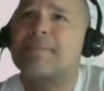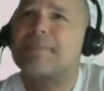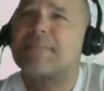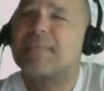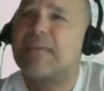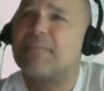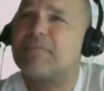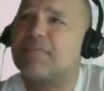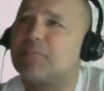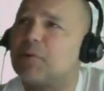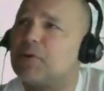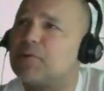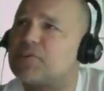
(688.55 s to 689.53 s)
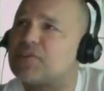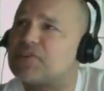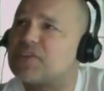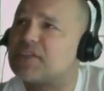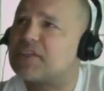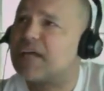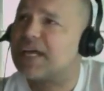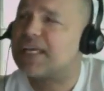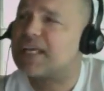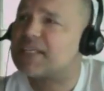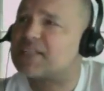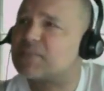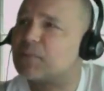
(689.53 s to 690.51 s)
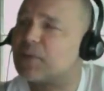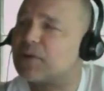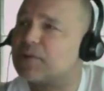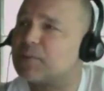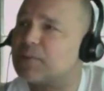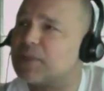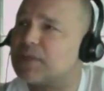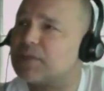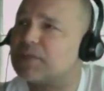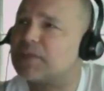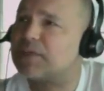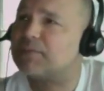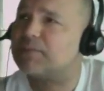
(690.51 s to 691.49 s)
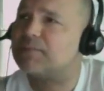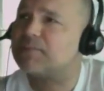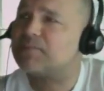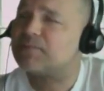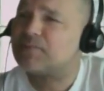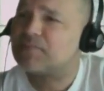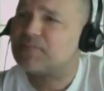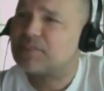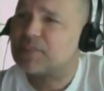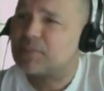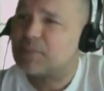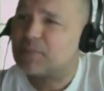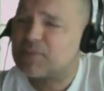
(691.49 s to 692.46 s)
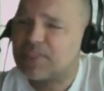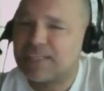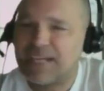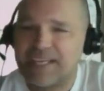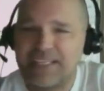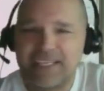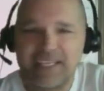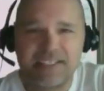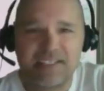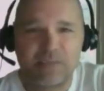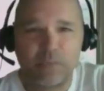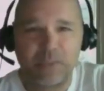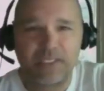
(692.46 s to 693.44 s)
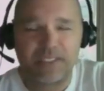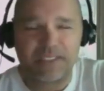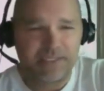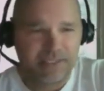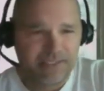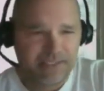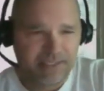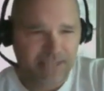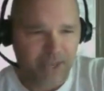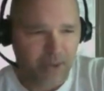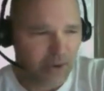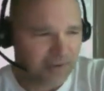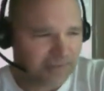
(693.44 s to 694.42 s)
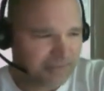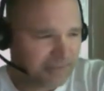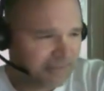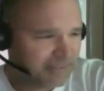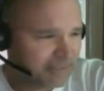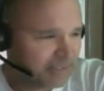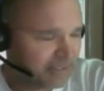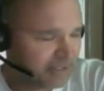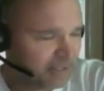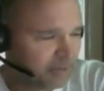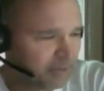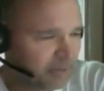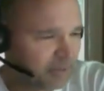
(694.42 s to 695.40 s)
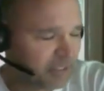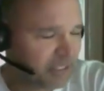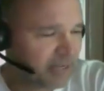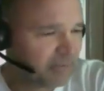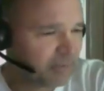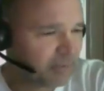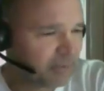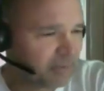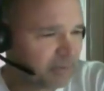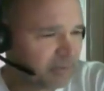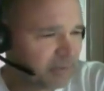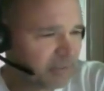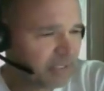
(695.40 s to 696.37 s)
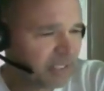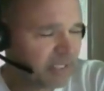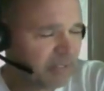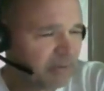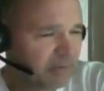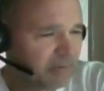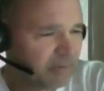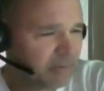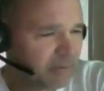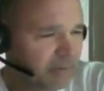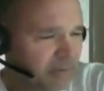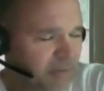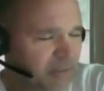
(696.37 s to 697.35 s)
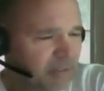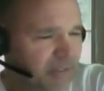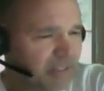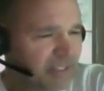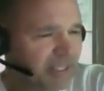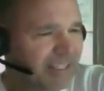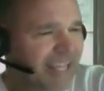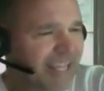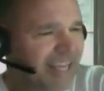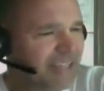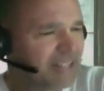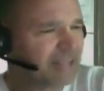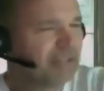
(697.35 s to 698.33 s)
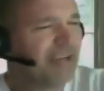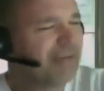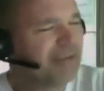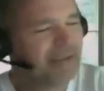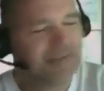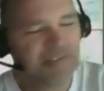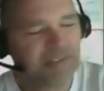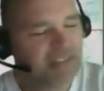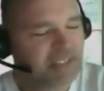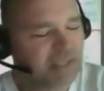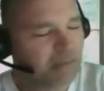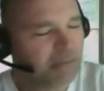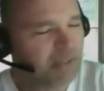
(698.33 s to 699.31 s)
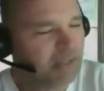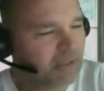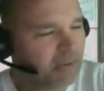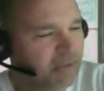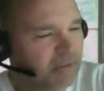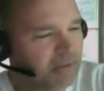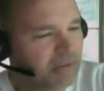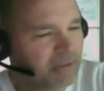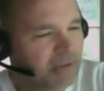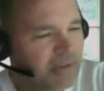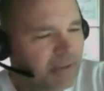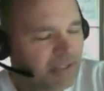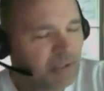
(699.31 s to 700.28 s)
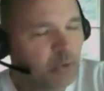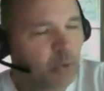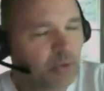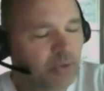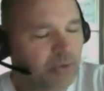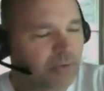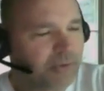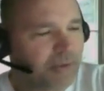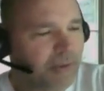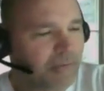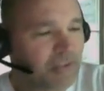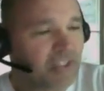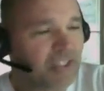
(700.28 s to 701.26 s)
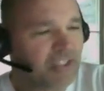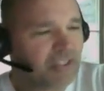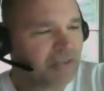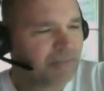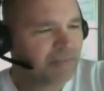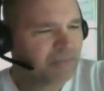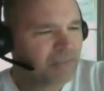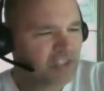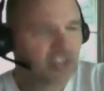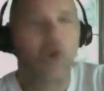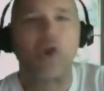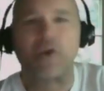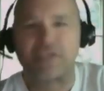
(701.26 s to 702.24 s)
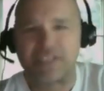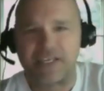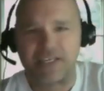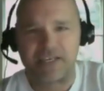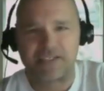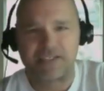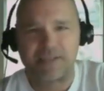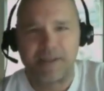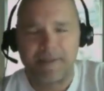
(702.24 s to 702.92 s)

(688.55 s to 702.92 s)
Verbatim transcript: Game of Thrones, I guess, where where um, who's the guy that gets his willy cut off? You know, he was never a he. I was going to say Lannister. Yeah, I, I, it's come. You know, the the the northern of this Starks, I guess.